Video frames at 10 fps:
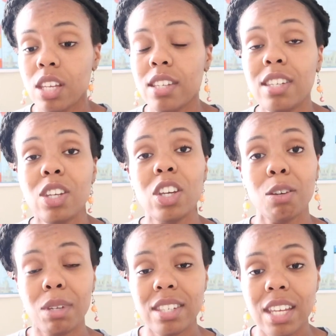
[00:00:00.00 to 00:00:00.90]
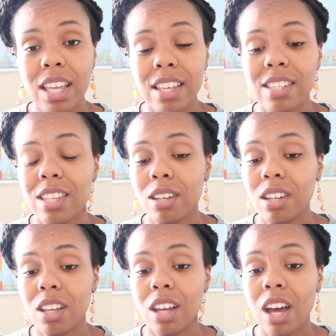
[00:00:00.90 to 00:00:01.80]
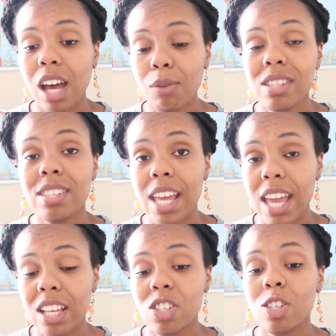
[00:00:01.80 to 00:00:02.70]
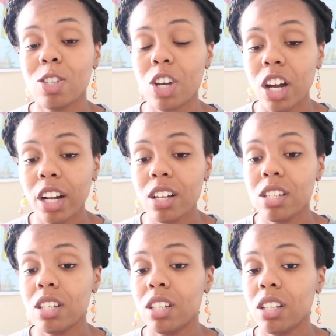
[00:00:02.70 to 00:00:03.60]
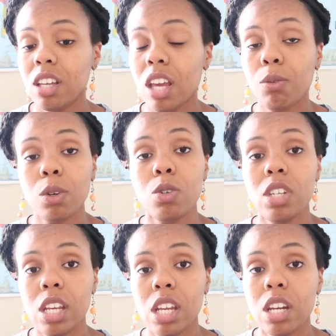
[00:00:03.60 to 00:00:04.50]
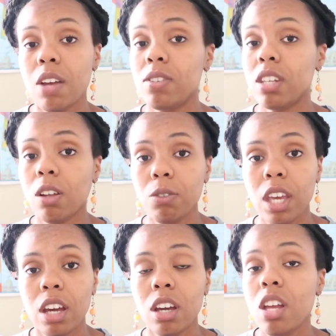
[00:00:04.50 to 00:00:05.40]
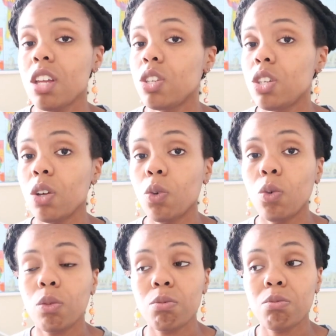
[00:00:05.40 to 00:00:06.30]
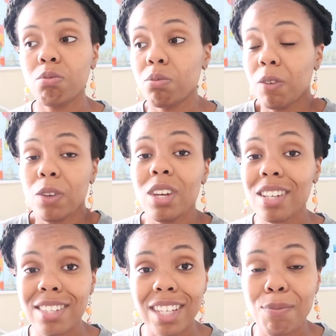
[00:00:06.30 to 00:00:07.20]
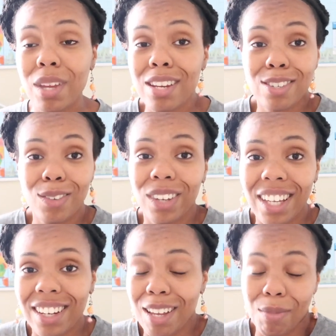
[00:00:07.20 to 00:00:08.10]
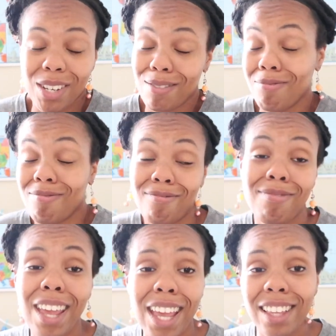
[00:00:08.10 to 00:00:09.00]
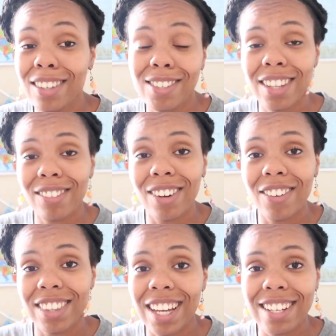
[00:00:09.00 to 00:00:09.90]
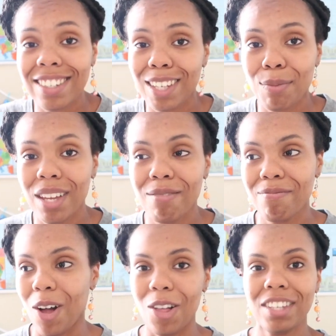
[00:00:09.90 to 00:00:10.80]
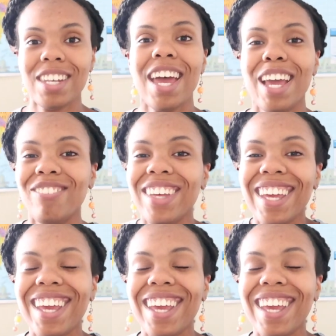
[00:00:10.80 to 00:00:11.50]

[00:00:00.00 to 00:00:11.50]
this and you hear me say this, then I would say start a routine of self-care. So if you need to sleep in, do it. Hey, there's nothing wrong with that. I sleep in all the time.